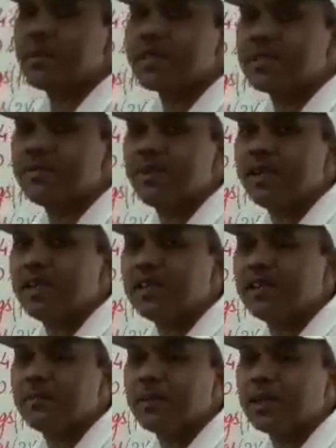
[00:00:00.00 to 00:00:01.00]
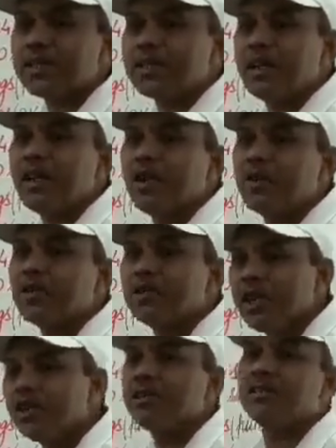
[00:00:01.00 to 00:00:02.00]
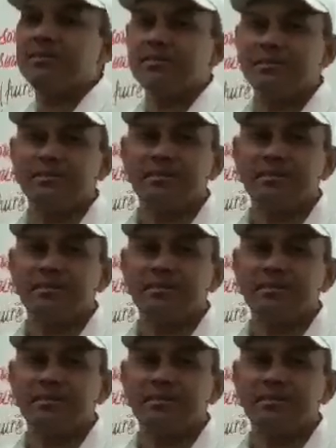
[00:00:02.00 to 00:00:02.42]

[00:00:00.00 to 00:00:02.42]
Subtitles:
specific person or thing.